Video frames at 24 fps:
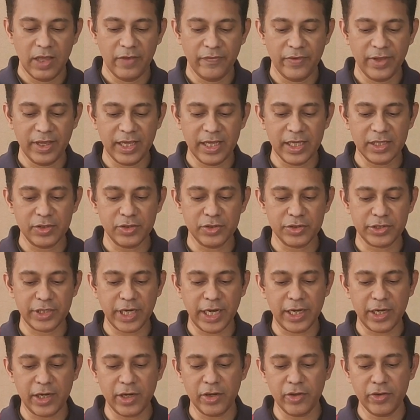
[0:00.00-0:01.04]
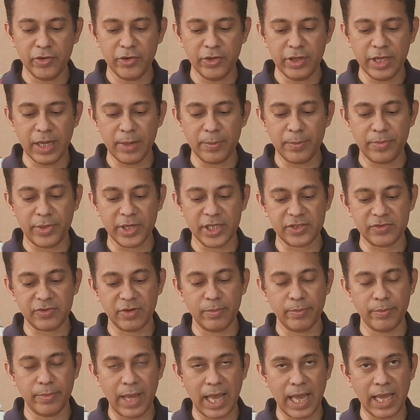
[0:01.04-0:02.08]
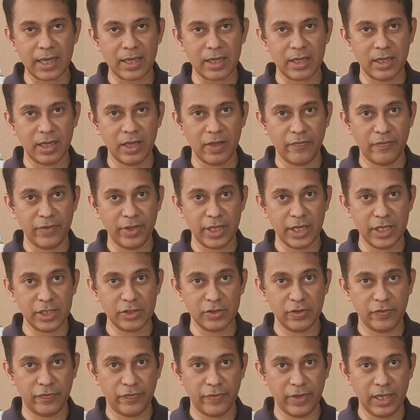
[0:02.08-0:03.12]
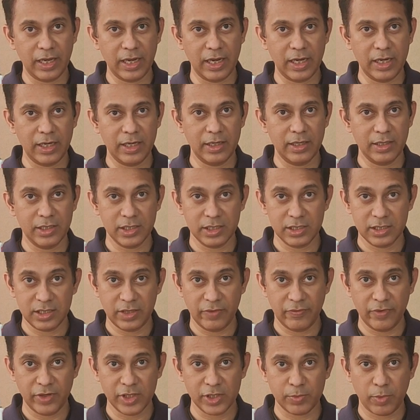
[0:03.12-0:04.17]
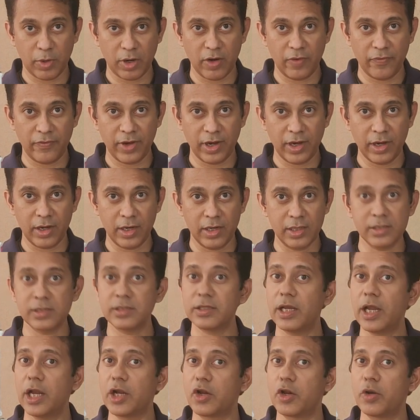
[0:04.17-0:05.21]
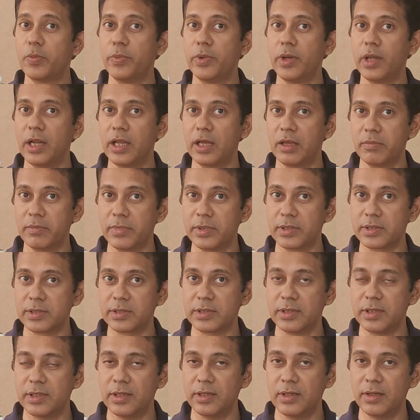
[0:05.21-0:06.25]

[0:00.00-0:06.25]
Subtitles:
If in case you straighten your knee and press from back, if in case you feel any severe spot of tenderness, it could be a ligament.